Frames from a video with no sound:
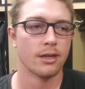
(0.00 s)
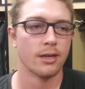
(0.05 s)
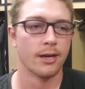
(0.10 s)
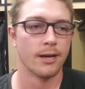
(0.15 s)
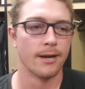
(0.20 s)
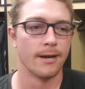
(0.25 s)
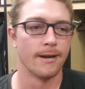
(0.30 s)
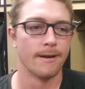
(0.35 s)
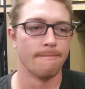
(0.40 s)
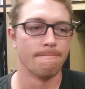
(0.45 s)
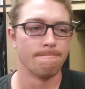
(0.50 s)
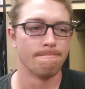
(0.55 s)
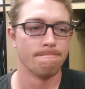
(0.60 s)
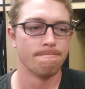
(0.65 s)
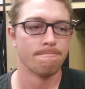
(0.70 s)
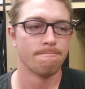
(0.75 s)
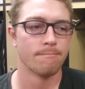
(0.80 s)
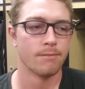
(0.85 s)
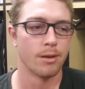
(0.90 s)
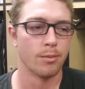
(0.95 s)
Um,
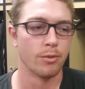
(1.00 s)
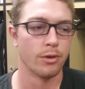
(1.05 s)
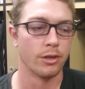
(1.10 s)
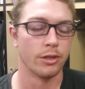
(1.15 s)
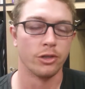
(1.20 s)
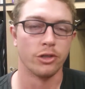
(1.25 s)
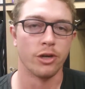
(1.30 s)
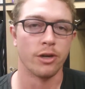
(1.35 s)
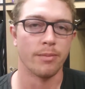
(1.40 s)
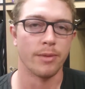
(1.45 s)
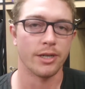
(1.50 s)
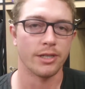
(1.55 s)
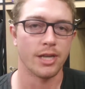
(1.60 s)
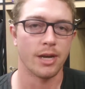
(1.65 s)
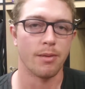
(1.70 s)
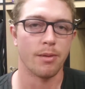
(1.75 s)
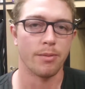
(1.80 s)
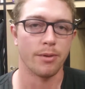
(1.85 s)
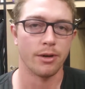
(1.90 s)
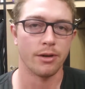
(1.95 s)
I'm really enjoying my time
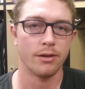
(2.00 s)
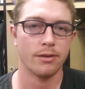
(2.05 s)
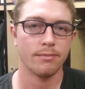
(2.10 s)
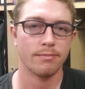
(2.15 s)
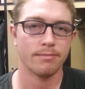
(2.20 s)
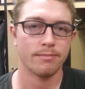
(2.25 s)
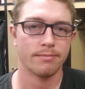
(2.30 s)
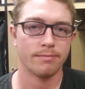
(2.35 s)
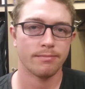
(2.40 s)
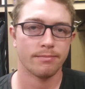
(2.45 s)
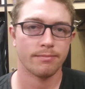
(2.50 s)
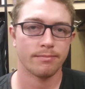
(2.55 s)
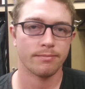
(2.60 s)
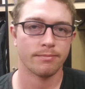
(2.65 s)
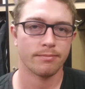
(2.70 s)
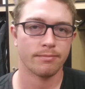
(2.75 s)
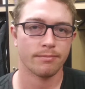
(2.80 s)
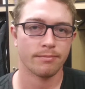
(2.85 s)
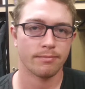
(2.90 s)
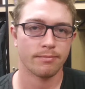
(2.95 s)
up here. Getting to
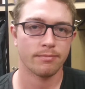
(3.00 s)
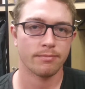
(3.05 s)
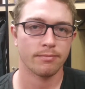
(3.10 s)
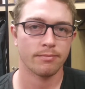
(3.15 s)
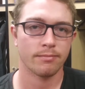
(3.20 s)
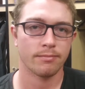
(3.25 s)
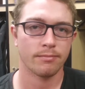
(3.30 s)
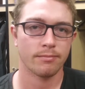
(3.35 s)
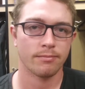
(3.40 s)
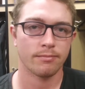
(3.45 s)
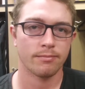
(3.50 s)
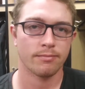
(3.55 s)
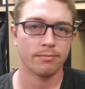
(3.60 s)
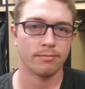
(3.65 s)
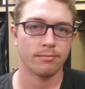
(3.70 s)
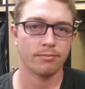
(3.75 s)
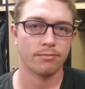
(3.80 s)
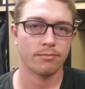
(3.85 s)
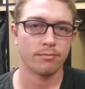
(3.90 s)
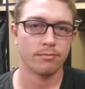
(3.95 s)
pitch in some big league
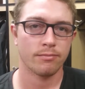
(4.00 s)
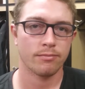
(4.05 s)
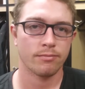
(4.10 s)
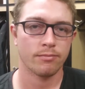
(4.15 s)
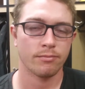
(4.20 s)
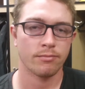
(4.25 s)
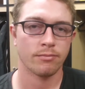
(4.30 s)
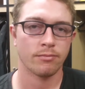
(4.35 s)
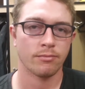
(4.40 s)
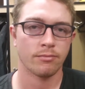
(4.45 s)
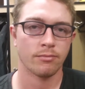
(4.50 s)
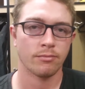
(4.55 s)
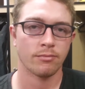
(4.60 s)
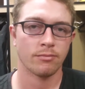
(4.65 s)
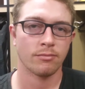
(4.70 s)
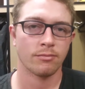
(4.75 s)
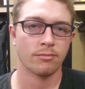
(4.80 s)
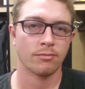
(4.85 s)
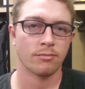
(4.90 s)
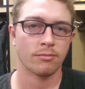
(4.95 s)
spring training games for the
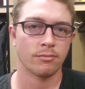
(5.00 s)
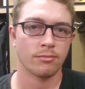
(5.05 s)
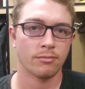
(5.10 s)
first time.